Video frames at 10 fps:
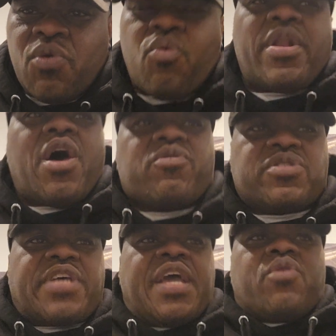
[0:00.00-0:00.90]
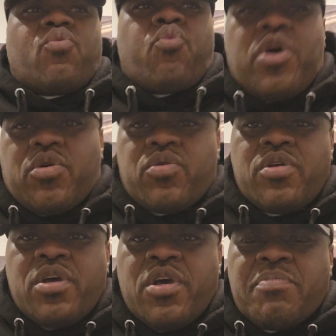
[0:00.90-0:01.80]
without saying Wilt,
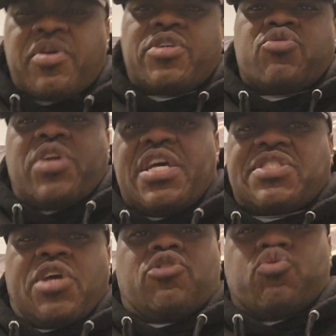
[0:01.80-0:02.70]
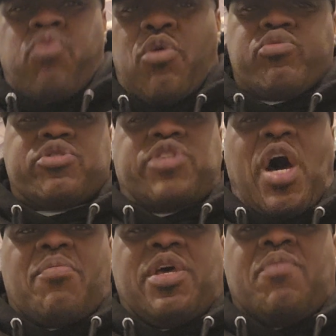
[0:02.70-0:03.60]
because you can't say because Wilt was
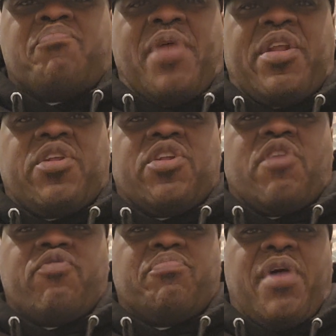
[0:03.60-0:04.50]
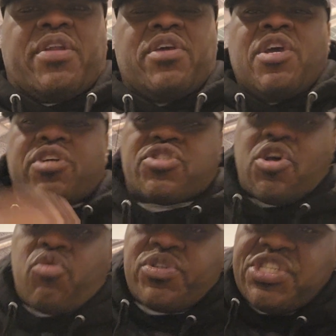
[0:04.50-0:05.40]
dominant and better than everybody, because
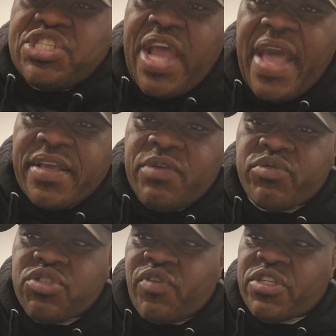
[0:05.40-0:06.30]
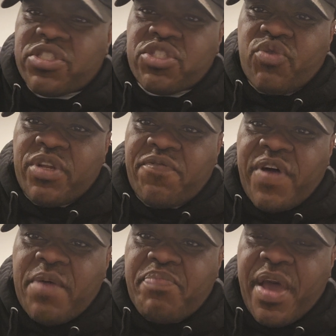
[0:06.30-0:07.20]
so was Shaq. He was
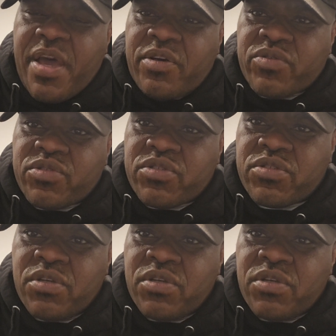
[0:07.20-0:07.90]
325 pounds.